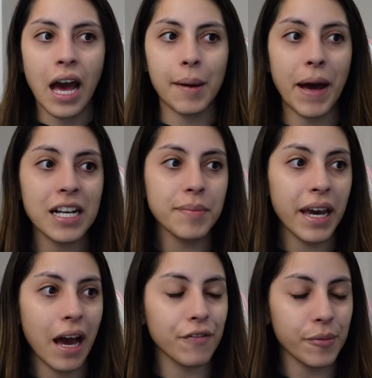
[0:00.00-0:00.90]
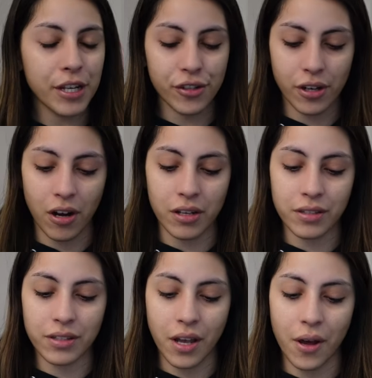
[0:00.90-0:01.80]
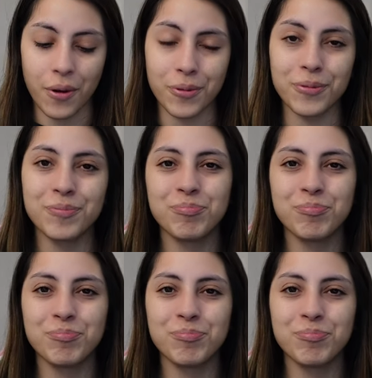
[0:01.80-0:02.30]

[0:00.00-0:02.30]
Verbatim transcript: I packed my affirmation cards, so